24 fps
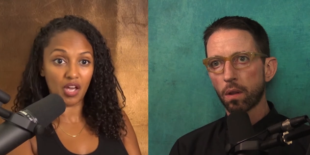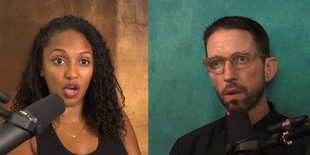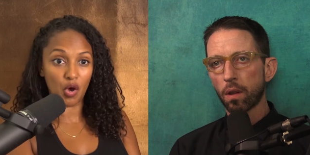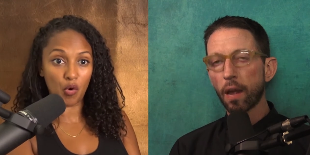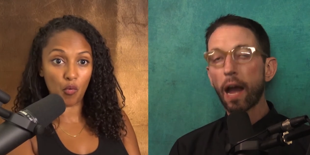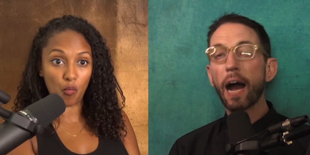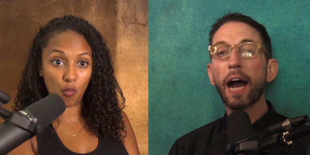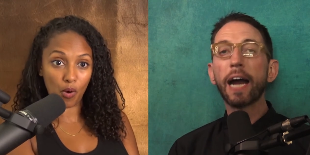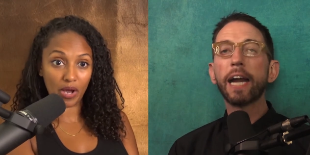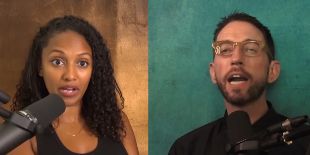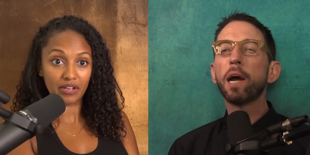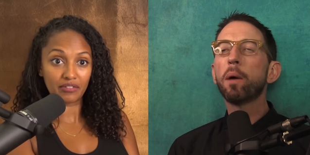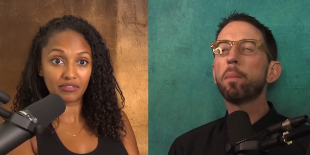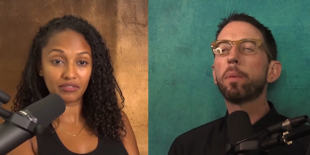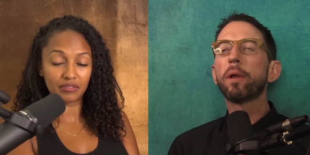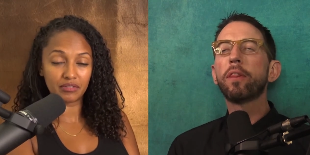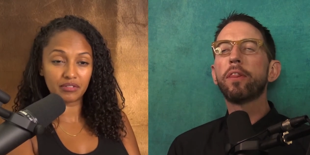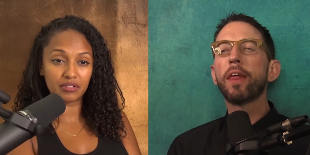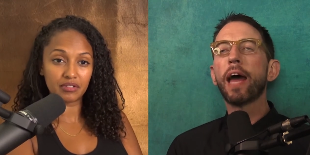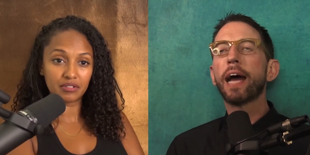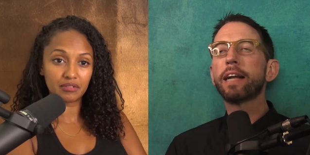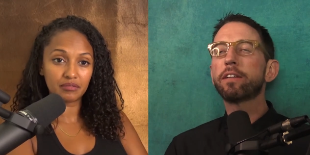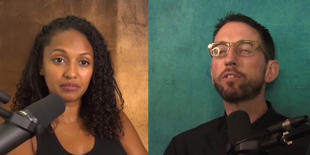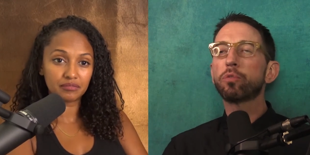Speaker 1: a white. I know, but
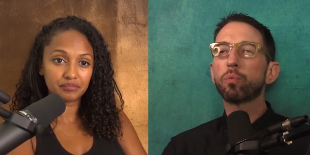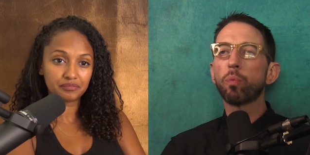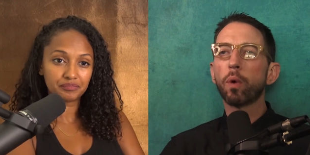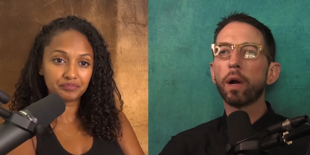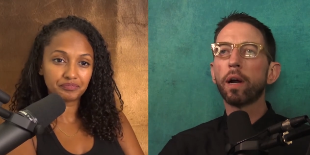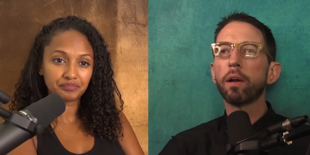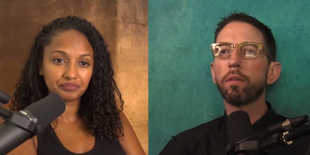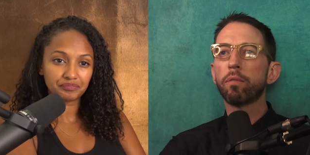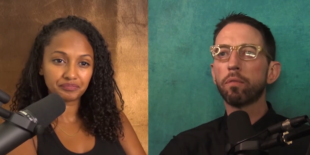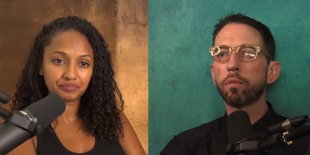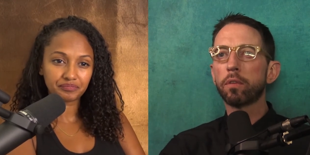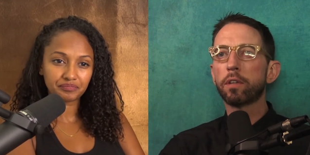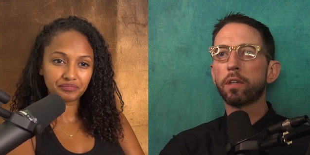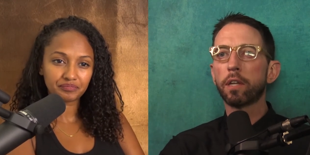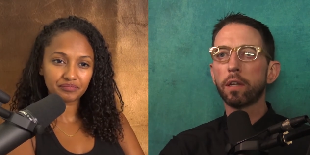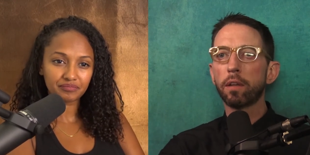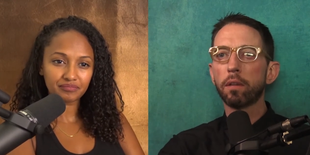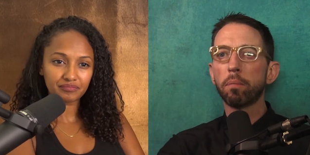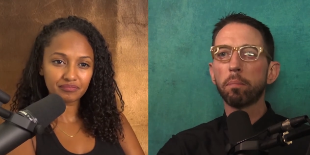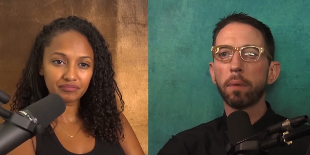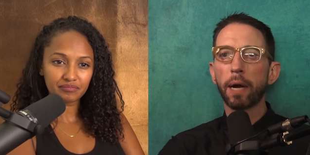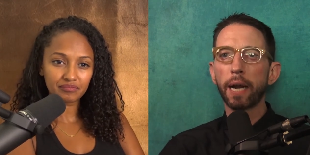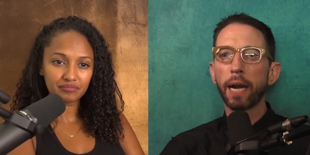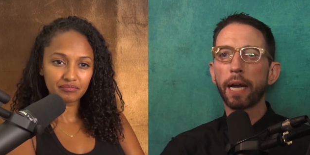that's where, to
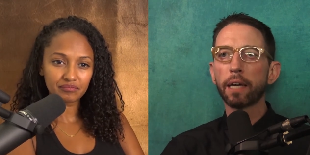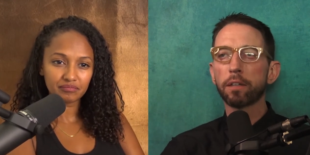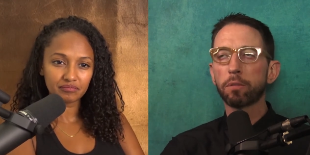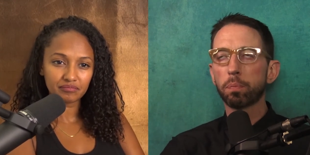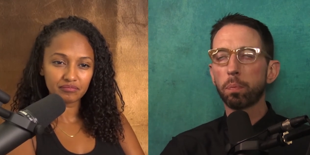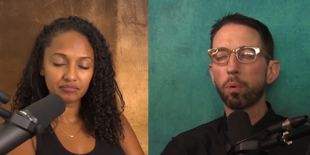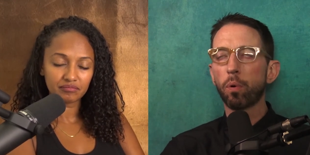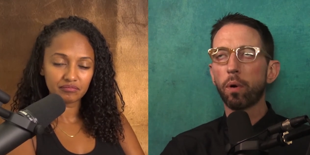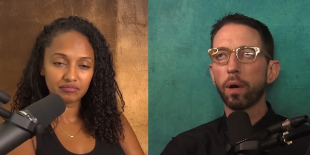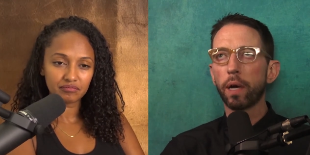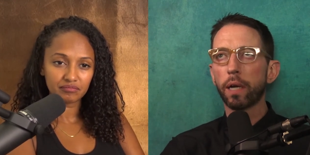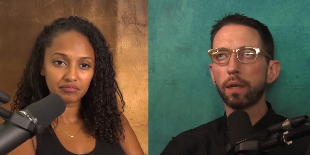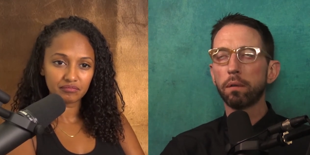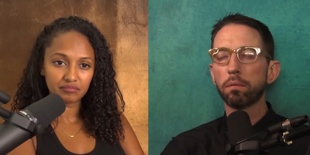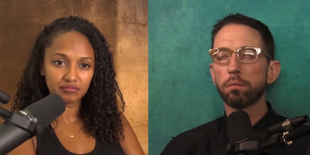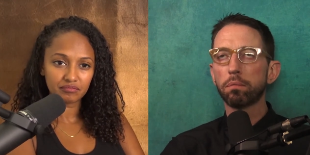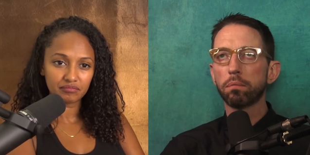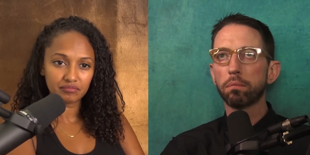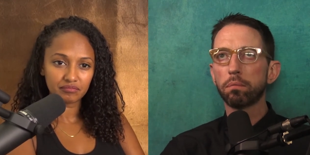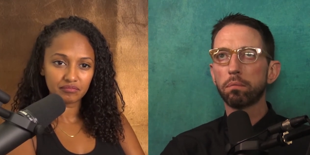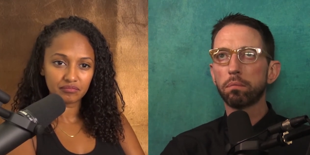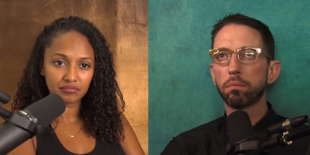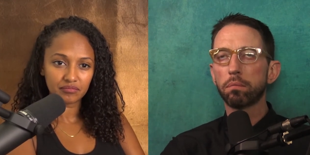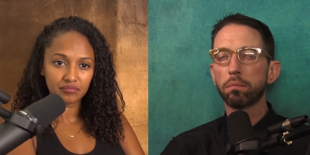my next point,
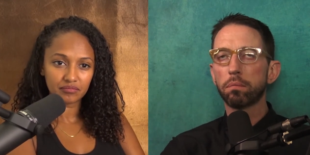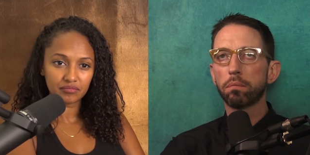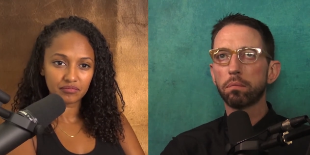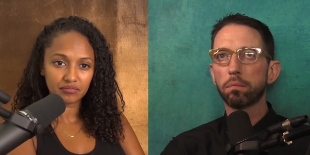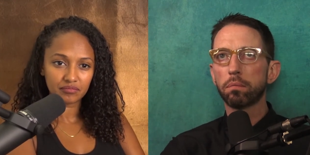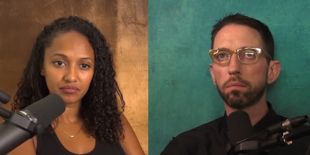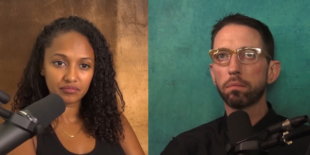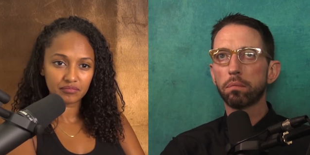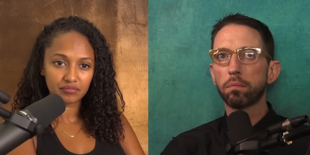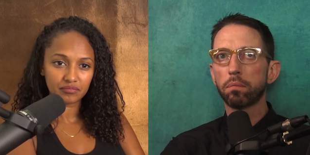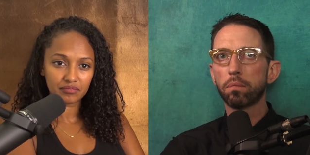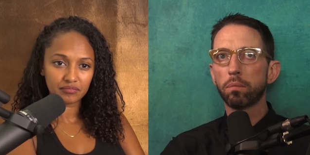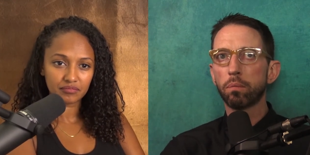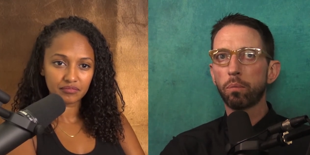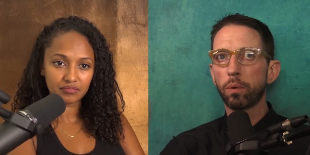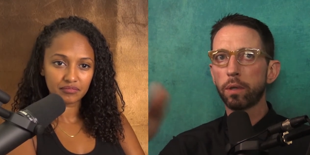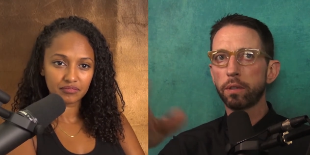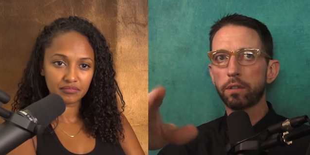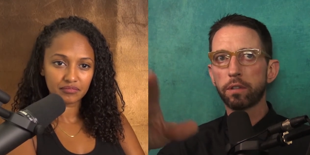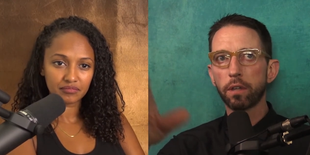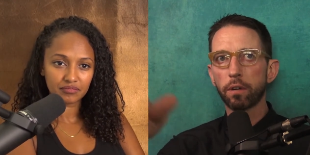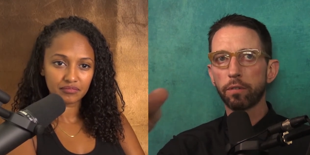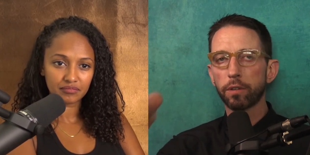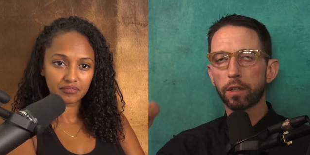we
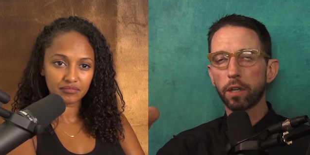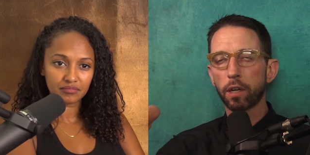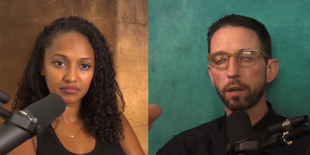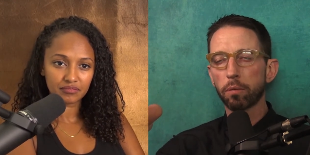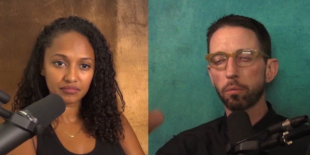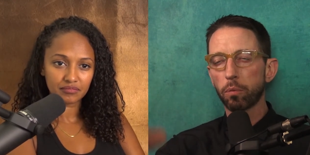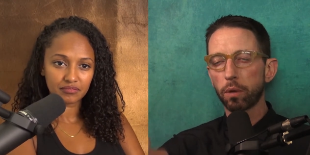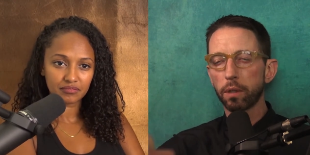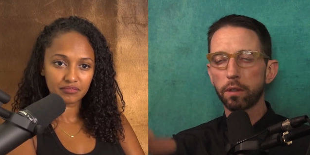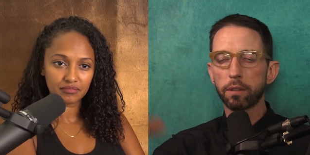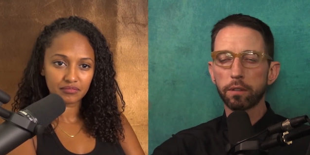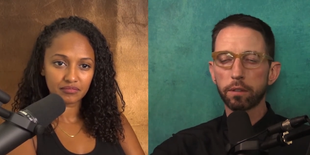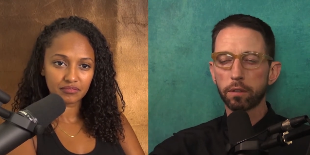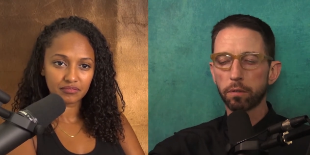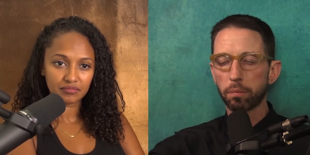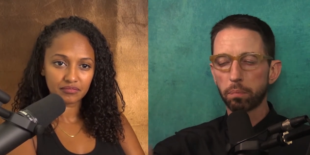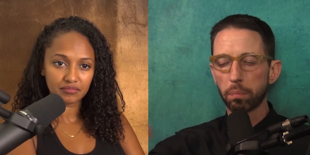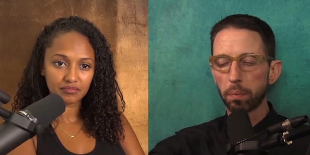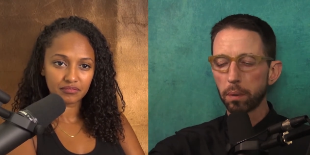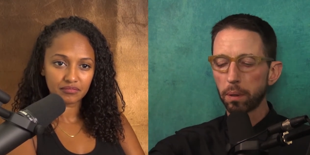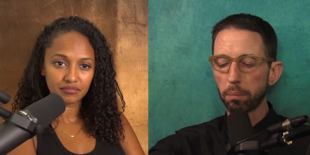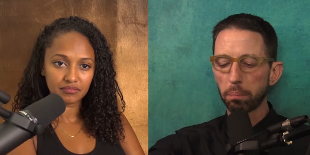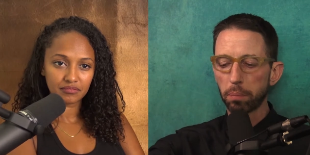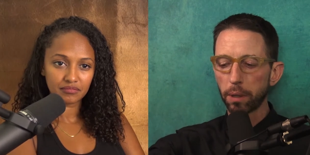still haven't talked, but this is
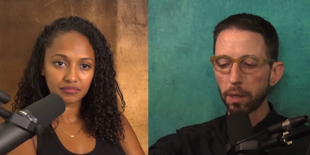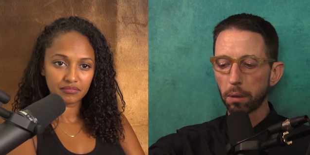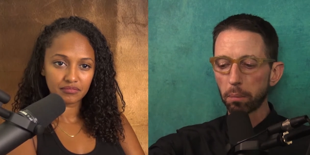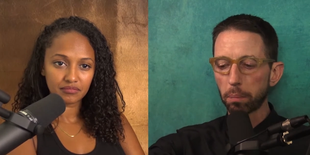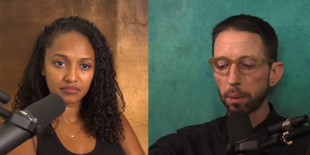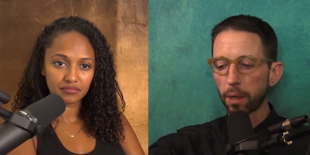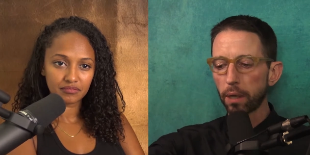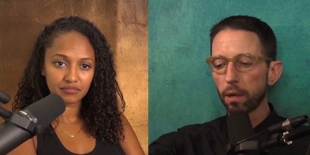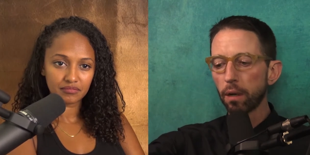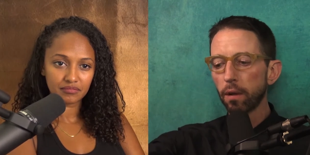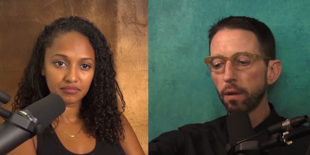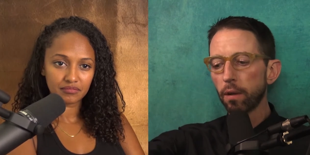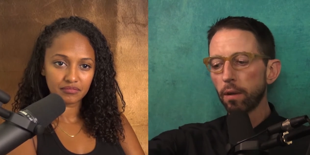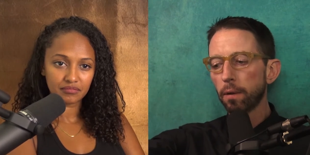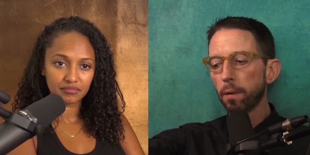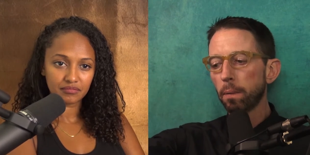bigger, but